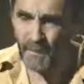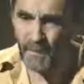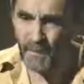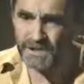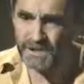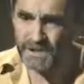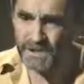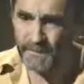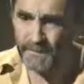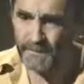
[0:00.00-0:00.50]

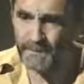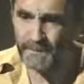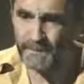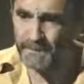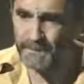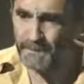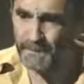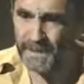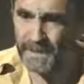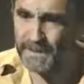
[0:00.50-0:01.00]
Most of the
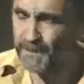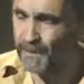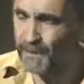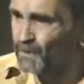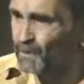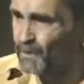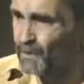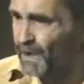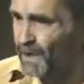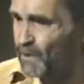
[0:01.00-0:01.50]

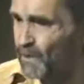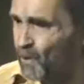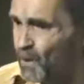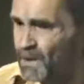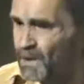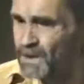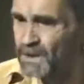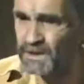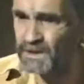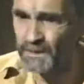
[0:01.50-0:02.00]
people that
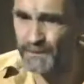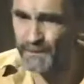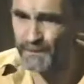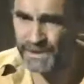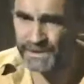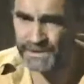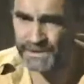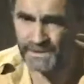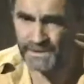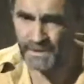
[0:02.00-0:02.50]
work in the
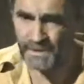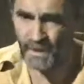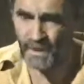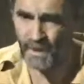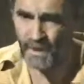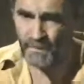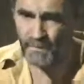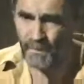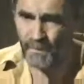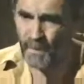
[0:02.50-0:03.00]
prison
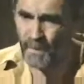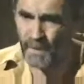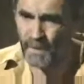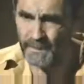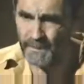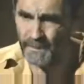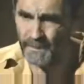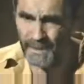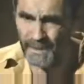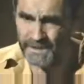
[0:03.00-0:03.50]
are
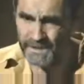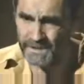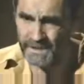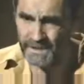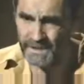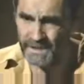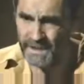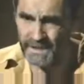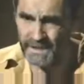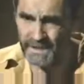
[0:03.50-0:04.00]
more in
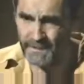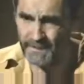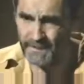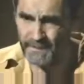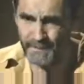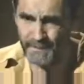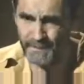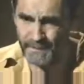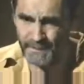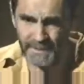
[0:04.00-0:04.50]
prison than
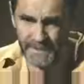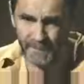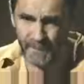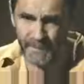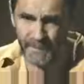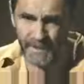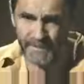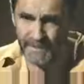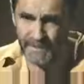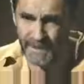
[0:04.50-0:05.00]
the
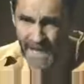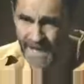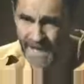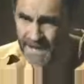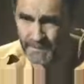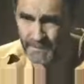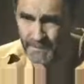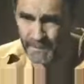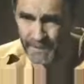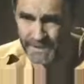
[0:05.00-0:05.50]
people they've
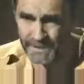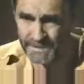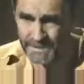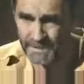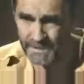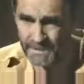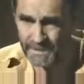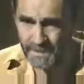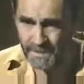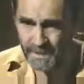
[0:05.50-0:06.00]
got in prison.
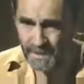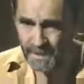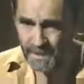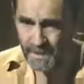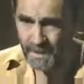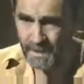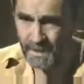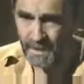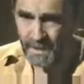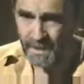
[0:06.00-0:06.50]

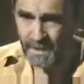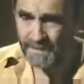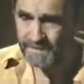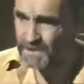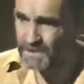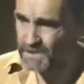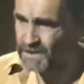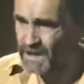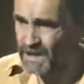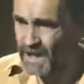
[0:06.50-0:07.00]

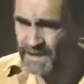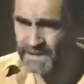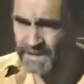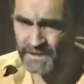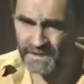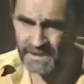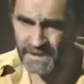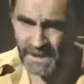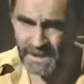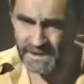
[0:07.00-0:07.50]
They've just
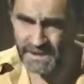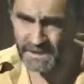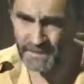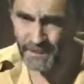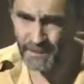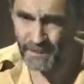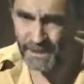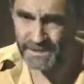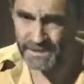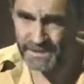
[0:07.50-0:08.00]
got their kids
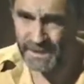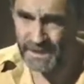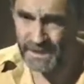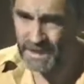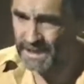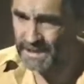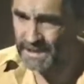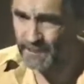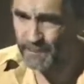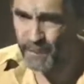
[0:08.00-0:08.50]
in prison.
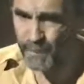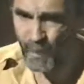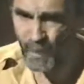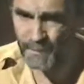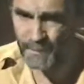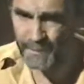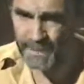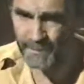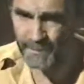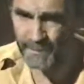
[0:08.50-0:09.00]
They got the
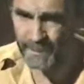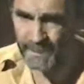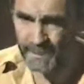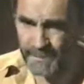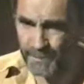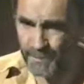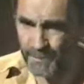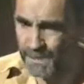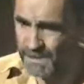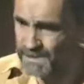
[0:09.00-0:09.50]
poor people
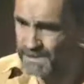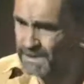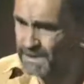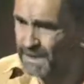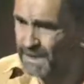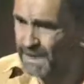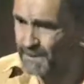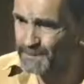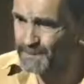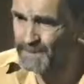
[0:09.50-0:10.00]
in
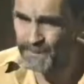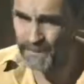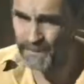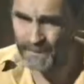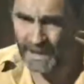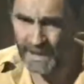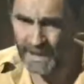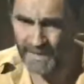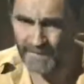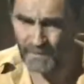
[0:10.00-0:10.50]
prison. They got
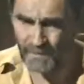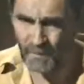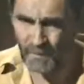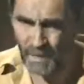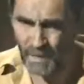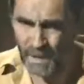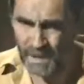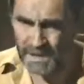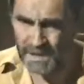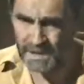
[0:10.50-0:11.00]
people that have no
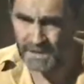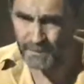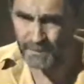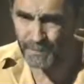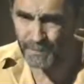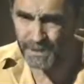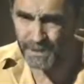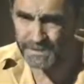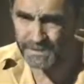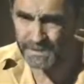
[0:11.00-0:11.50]
money
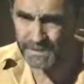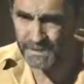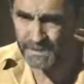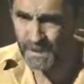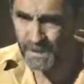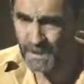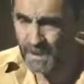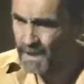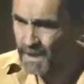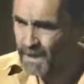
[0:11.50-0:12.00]
in
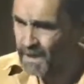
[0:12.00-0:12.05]
prison.